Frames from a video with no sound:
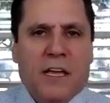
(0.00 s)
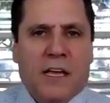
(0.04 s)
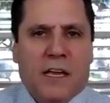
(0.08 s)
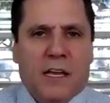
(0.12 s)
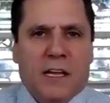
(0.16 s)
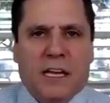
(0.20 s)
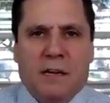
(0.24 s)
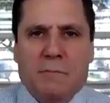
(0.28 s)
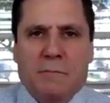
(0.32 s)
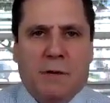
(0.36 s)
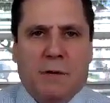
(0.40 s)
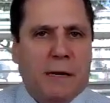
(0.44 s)

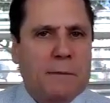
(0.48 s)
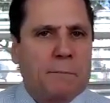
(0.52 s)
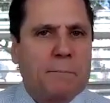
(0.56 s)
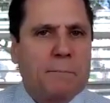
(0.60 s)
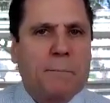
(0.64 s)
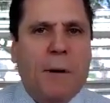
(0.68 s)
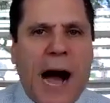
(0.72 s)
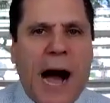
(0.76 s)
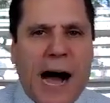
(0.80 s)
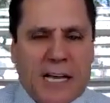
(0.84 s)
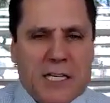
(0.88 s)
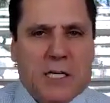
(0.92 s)
can
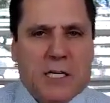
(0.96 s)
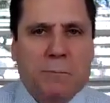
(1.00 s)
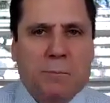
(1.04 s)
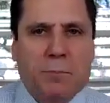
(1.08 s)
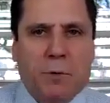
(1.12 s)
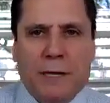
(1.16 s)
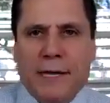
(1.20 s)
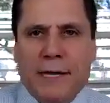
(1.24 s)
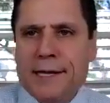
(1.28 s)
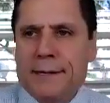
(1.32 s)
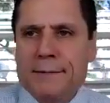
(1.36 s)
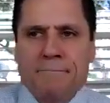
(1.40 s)

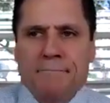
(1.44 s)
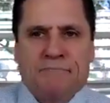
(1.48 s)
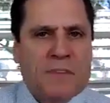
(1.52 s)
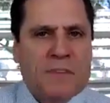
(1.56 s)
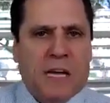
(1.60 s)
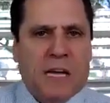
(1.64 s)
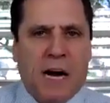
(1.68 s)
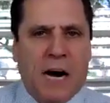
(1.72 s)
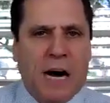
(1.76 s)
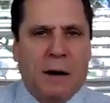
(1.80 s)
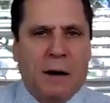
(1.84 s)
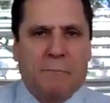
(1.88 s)
possibly
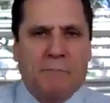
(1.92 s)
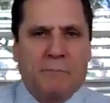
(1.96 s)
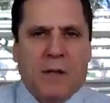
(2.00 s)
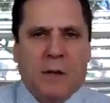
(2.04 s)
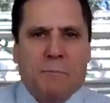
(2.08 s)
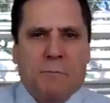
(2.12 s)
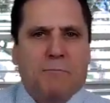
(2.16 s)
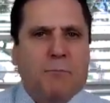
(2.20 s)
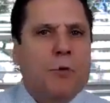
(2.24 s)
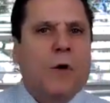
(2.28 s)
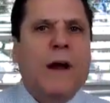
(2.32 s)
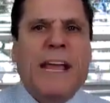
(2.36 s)

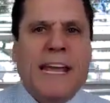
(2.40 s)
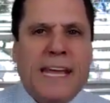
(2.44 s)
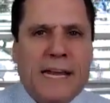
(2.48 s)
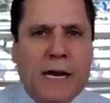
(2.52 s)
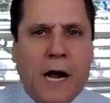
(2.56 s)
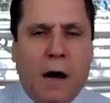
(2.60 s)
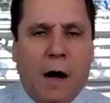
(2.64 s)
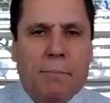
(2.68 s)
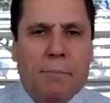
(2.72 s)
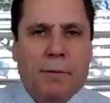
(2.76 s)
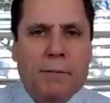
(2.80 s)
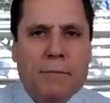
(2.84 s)
break it
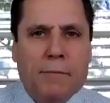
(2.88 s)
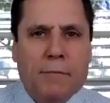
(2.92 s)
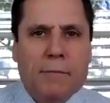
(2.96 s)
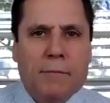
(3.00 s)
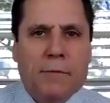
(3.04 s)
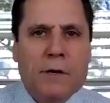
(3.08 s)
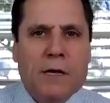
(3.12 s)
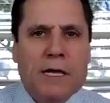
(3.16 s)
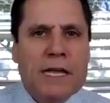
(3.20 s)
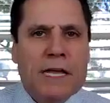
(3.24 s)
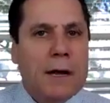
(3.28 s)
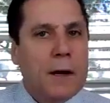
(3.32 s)
up.
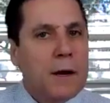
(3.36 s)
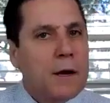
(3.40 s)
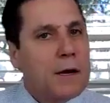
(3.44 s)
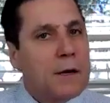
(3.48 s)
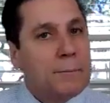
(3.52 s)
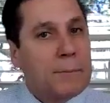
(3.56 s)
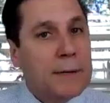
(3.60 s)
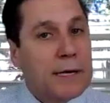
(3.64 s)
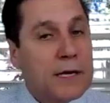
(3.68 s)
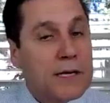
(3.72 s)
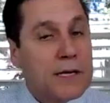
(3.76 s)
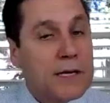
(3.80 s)

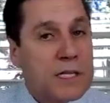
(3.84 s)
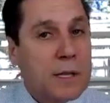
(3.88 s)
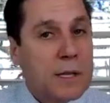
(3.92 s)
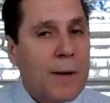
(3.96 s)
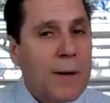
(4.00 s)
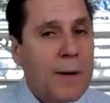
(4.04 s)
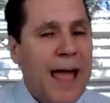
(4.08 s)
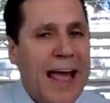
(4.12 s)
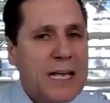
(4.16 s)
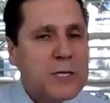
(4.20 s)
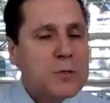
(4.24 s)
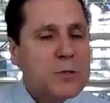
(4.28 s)
Because in the
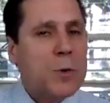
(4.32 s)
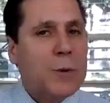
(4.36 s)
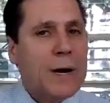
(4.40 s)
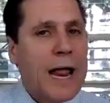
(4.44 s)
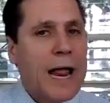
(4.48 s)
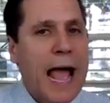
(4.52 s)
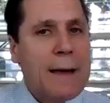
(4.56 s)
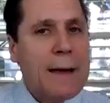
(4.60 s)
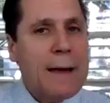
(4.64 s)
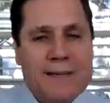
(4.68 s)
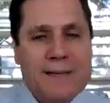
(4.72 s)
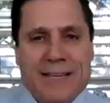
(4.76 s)
past, what would
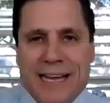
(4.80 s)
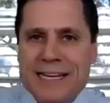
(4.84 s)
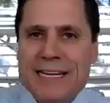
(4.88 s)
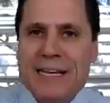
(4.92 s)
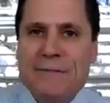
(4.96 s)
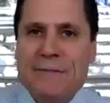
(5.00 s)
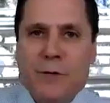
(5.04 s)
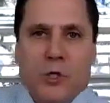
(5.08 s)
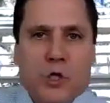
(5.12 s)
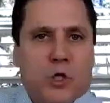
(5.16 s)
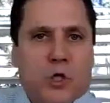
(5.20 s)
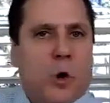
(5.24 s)
happen is I'd give
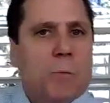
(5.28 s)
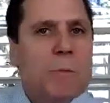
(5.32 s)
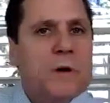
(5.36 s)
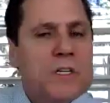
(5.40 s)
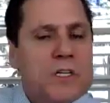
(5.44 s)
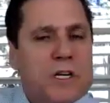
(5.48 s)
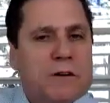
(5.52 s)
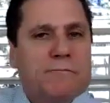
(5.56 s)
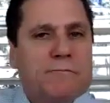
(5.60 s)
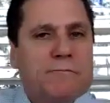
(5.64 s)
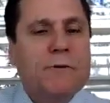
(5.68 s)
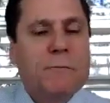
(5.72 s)
you so much
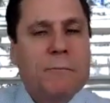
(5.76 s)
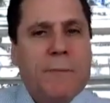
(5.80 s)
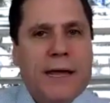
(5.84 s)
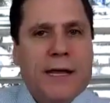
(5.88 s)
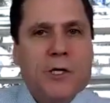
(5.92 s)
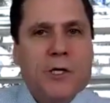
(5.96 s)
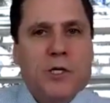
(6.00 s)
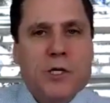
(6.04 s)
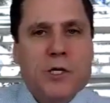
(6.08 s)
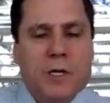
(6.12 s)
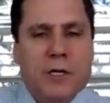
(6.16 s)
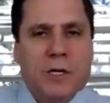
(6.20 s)

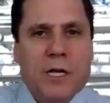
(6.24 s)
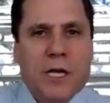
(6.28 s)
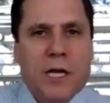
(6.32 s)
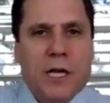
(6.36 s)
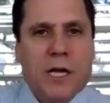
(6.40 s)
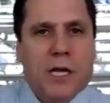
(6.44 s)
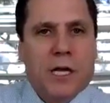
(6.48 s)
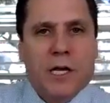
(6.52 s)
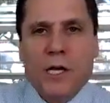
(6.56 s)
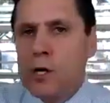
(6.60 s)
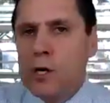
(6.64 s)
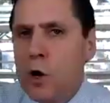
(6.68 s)
information,
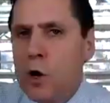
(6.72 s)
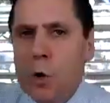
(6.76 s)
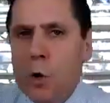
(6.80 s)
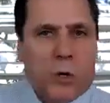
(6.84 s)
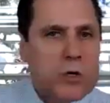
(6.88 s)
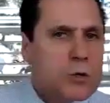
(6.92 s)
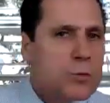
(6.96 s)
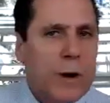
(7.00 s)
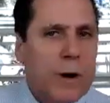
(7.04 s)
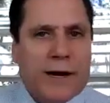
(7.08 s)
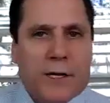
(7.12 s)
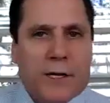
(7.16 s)
you didn't know
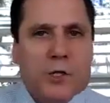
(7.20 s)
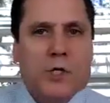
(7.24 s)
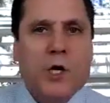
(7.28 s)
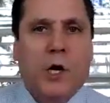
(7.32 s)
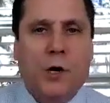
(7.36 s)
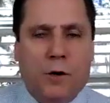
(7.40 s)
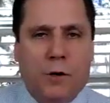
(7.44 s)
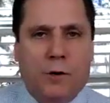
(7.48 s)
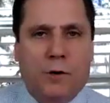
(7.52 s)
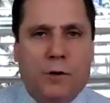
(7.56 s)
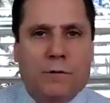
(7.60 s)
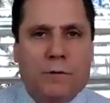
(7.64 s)
which way to
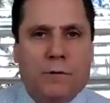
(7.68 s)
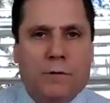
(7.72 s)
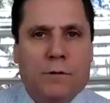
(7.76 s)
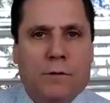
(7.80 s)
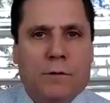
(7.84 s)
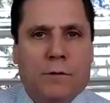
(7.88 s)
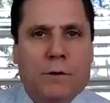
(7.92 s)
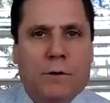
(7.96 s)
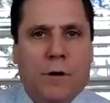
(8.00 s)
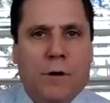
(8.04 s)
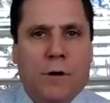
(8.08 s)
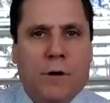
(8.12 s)
turn,
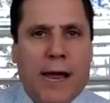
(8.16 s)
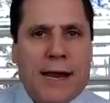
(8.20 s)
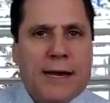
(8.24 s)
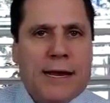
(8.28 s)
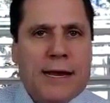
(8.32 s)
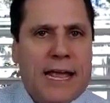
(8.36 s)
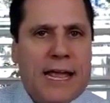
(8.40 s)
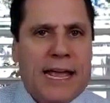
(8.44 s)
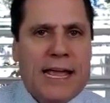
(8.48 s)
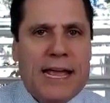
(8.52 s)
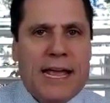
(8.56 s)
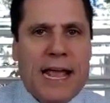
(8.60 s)
right?
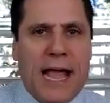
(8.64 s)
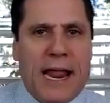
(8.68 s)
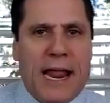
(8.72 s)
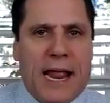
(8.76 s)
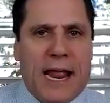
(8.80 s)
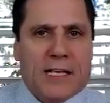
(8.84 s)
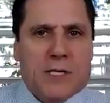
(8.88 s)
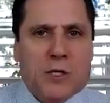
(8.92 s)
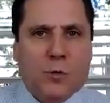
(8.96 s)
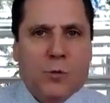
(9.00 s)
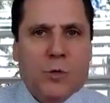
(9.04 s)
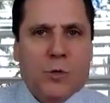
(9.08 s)
And
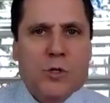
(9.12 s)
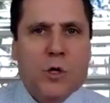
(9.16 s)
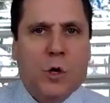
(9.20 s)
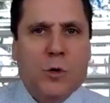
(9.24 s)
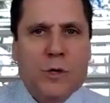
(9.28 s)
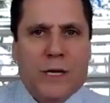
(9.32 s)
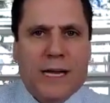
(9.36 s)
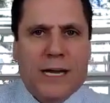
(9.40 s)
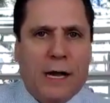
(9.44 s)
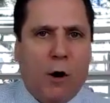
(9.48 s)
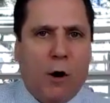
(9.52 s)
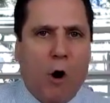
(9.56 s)
as a result,
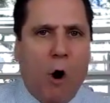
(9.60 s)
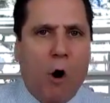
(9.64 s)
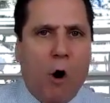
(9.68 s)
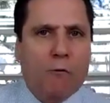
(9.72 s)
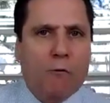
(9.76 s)
you got